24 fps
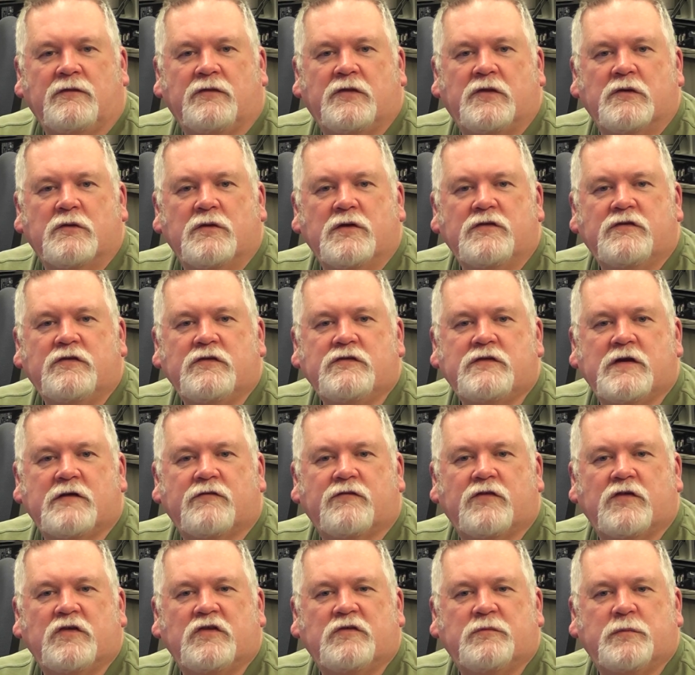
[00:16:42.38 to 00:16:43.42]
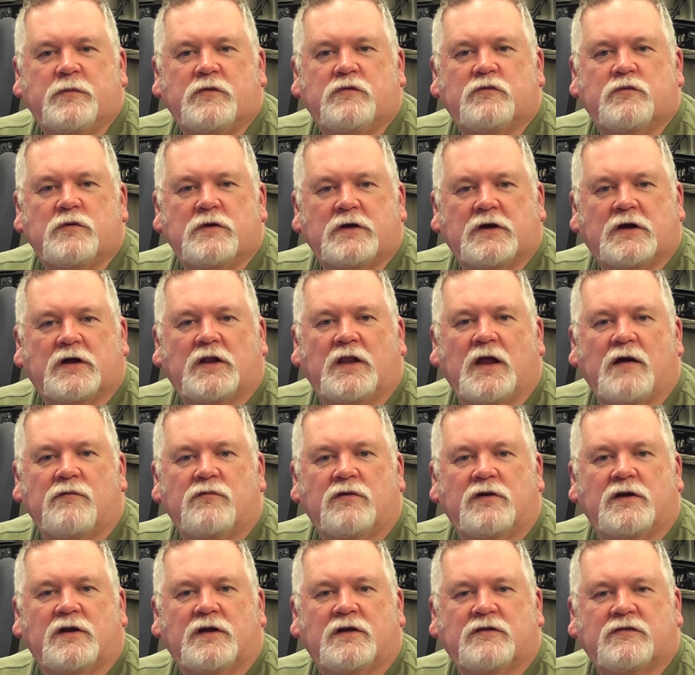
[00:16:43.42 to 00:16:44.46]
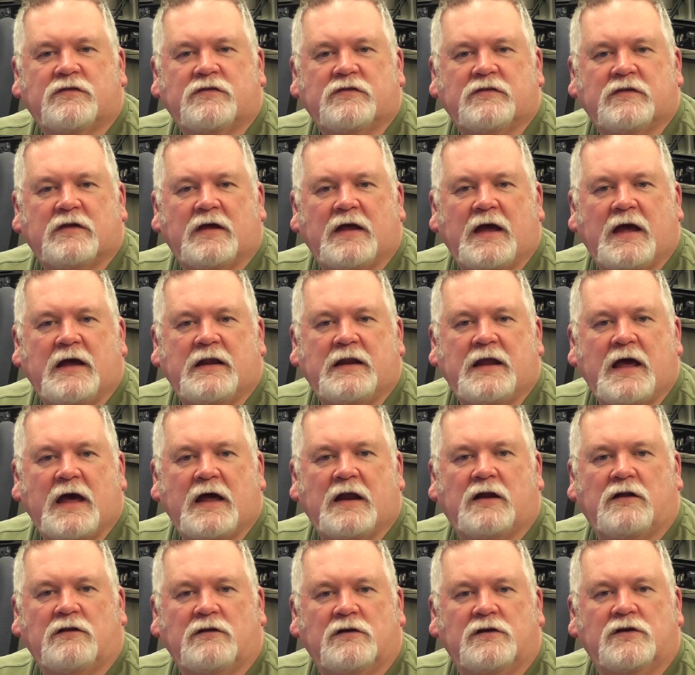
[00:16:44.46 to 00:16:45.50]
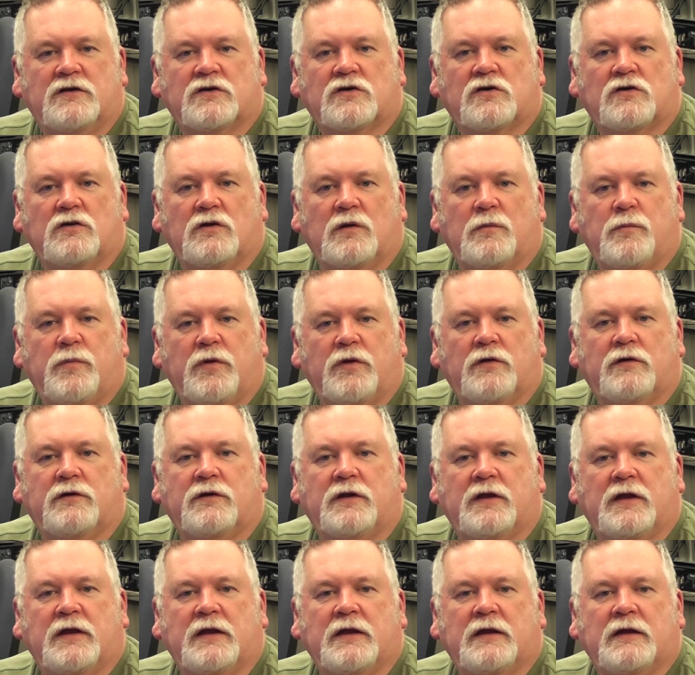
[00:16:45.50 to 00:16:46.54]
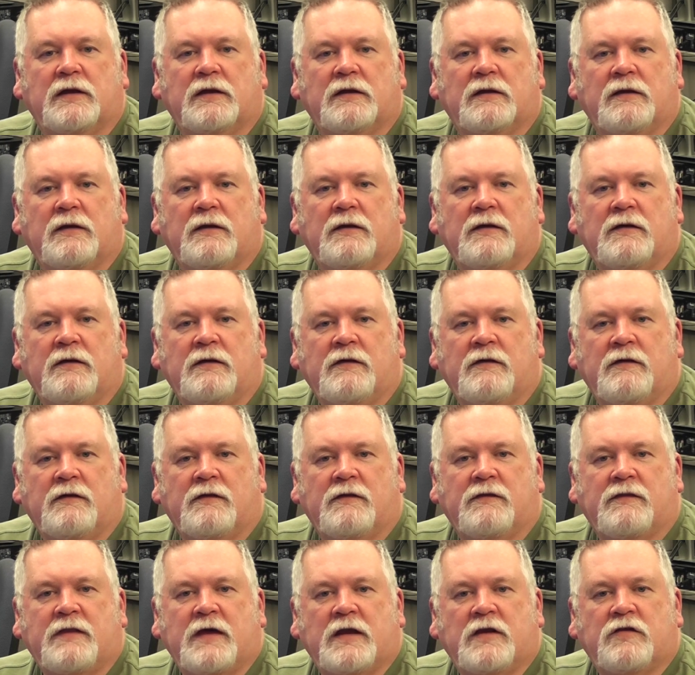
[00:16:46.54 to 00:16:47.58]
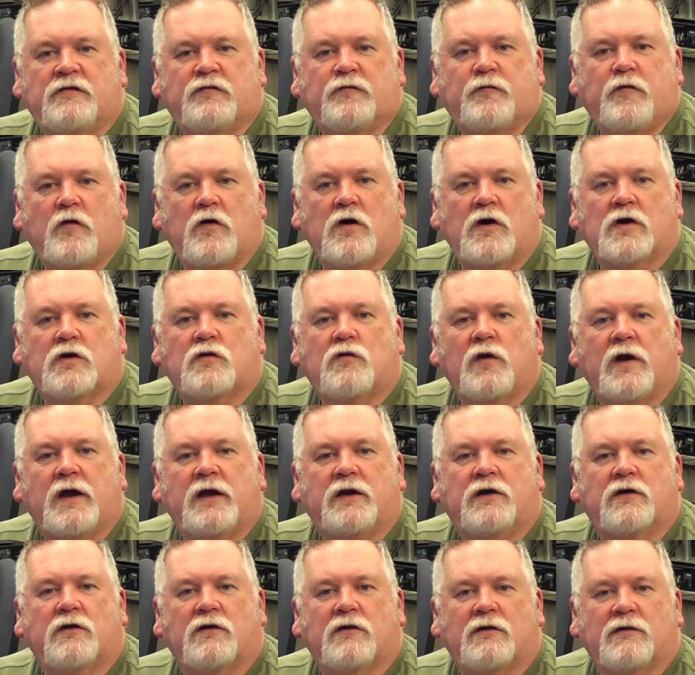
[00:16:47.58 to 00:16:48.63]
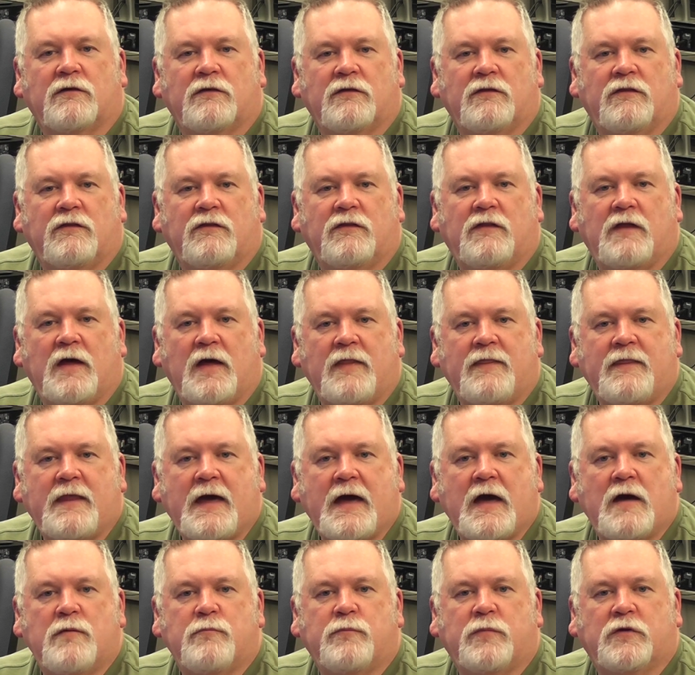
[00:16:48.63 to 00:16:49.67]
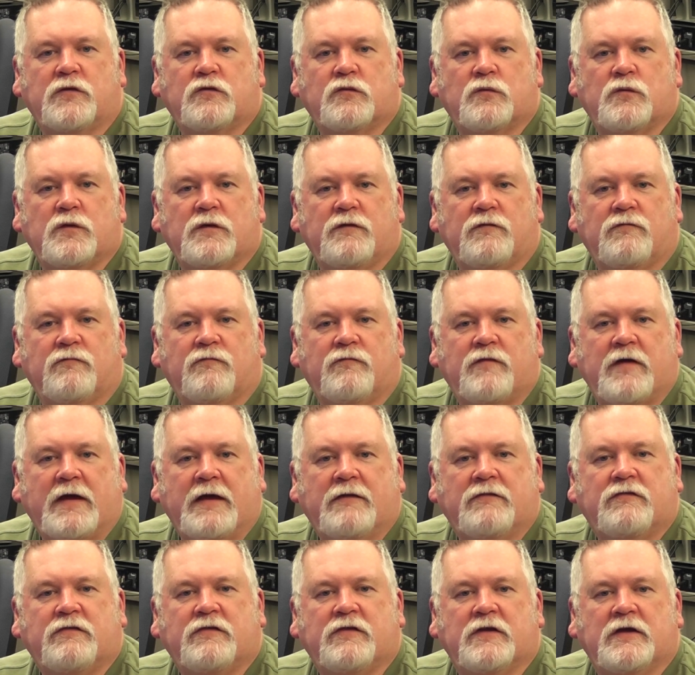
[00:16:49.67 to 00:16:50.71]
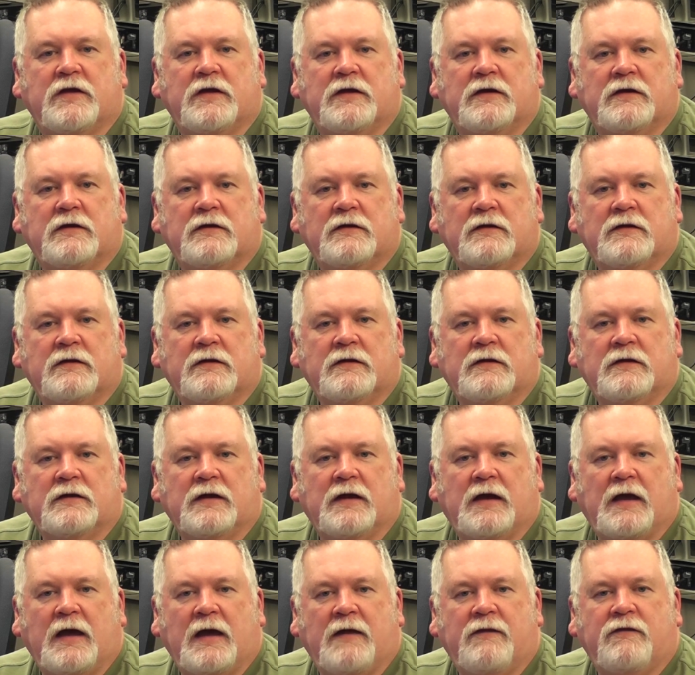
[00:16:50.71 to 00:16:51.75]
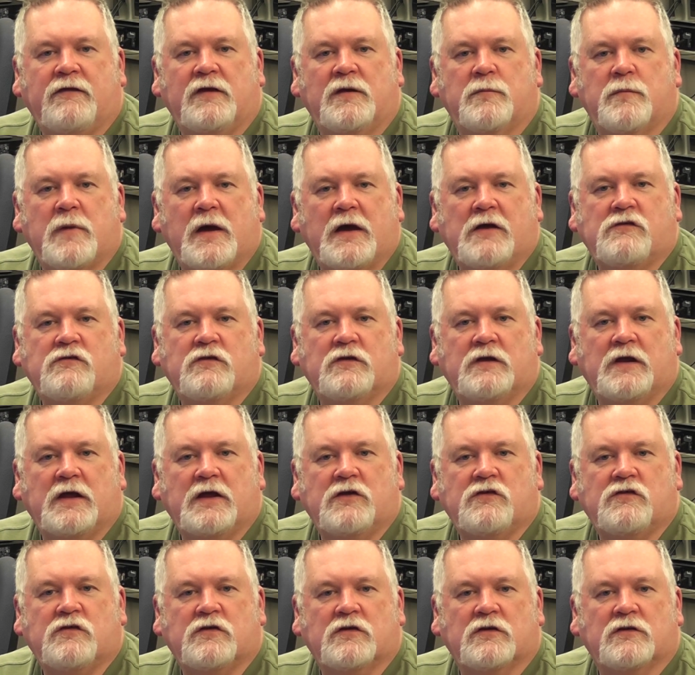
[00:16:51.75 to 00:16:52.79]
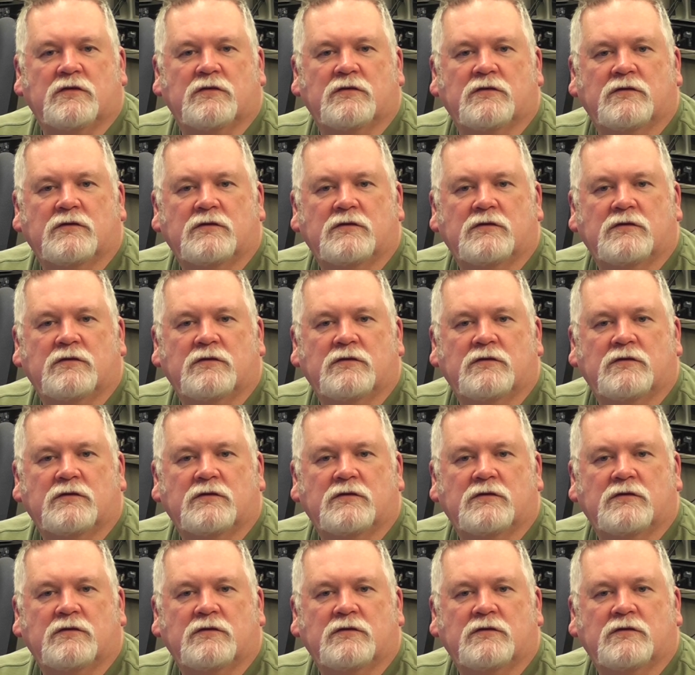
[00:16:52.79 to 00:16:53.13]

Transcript: There is a difference between cleverness and analytical ability that is far greater than that between fancy and the imagination,